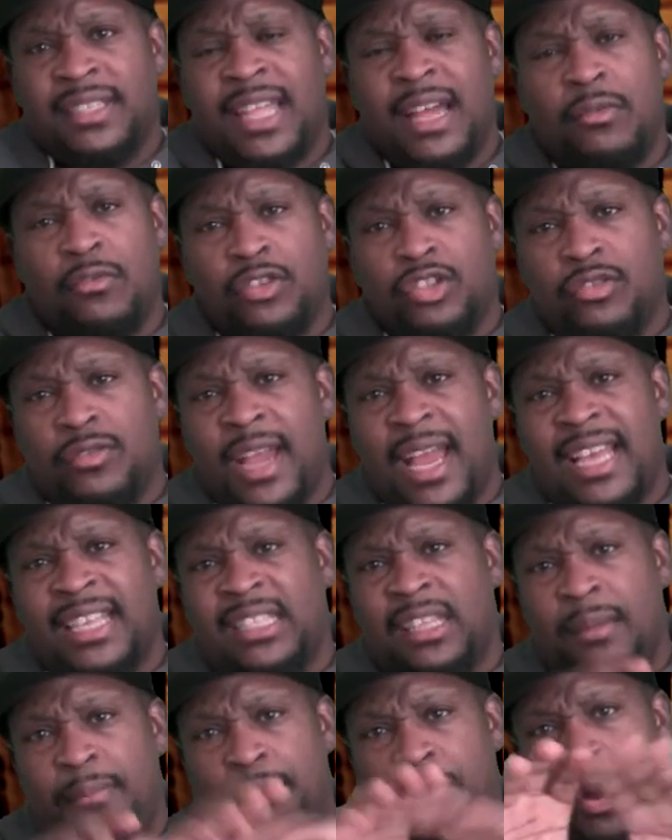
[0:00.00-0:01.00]
And I want you guys
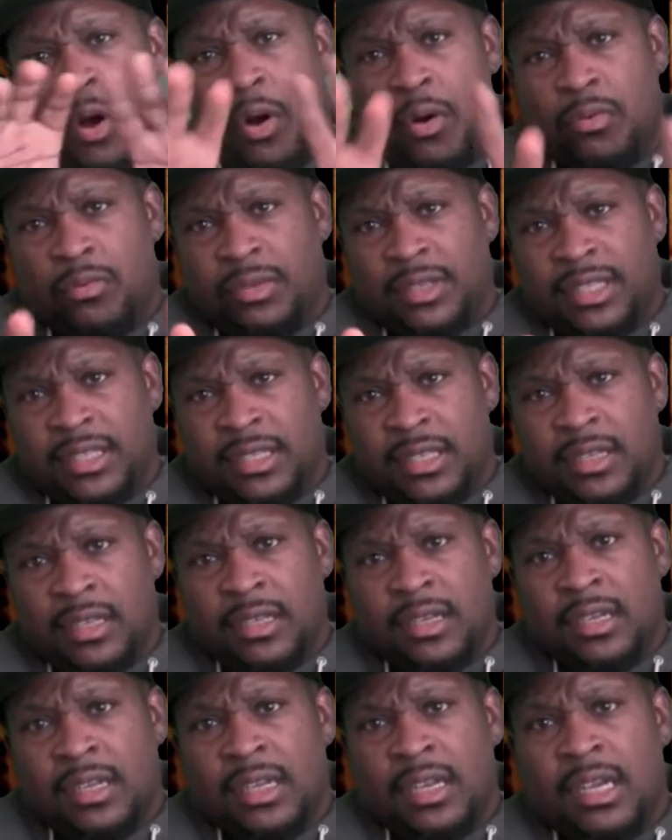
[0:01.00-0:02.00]
to post
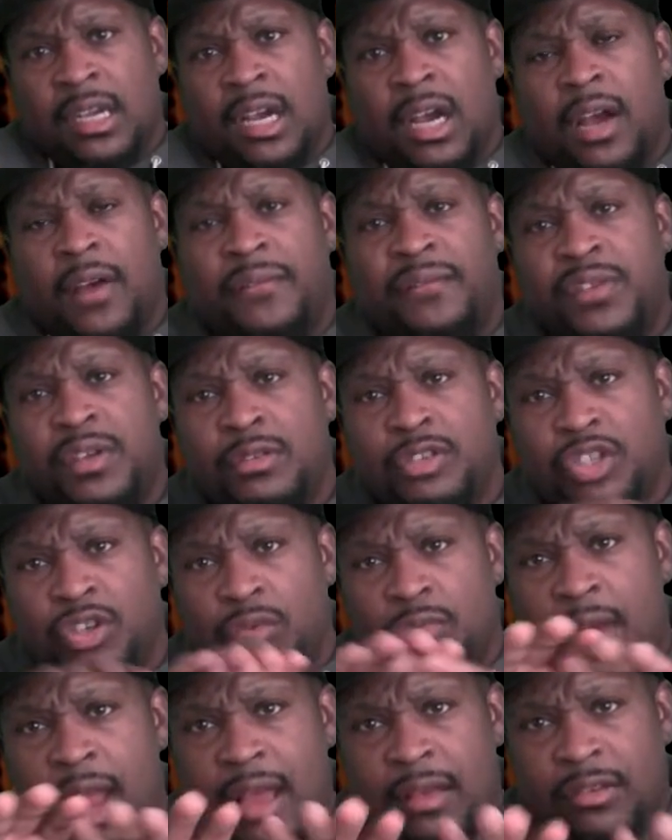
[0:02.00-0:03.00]
a
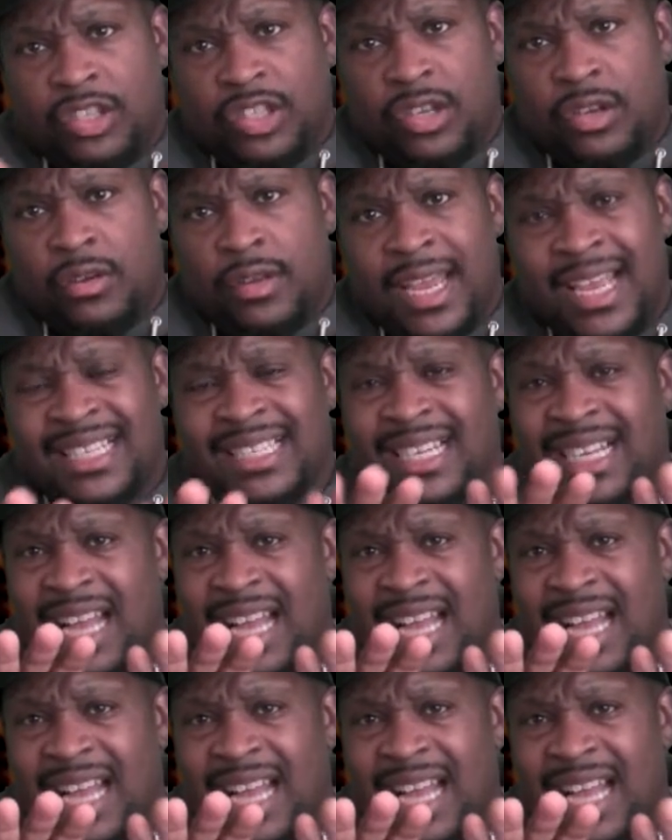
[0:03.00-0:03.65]
future roster as a